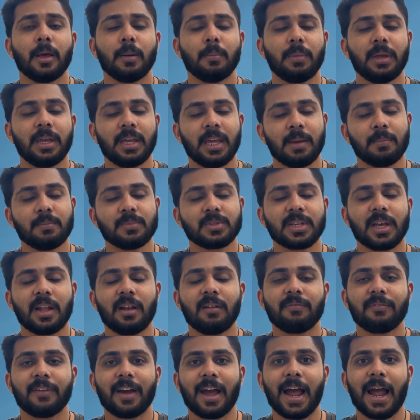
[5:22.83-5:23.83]
being
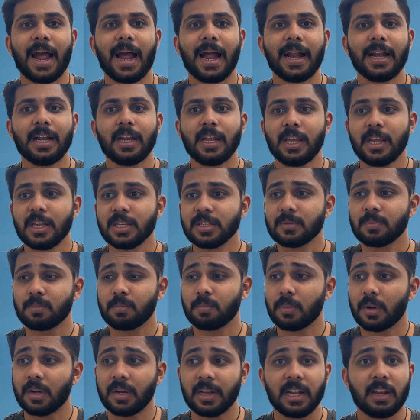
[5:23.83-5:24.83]
himself, and he's
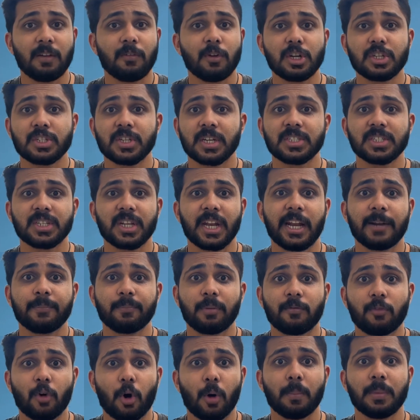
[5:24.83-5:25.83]
delivered such great
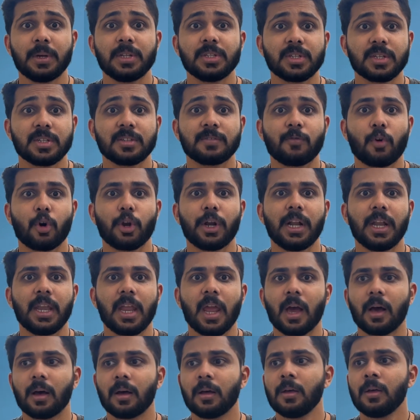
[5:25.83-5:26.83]
performances for
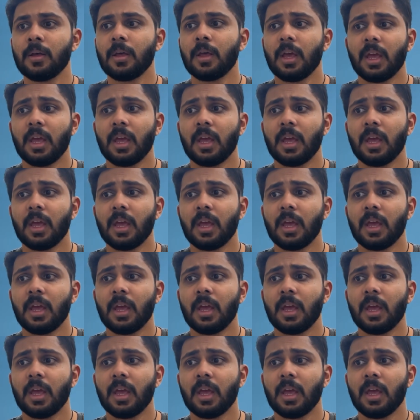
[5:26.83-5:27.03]
India.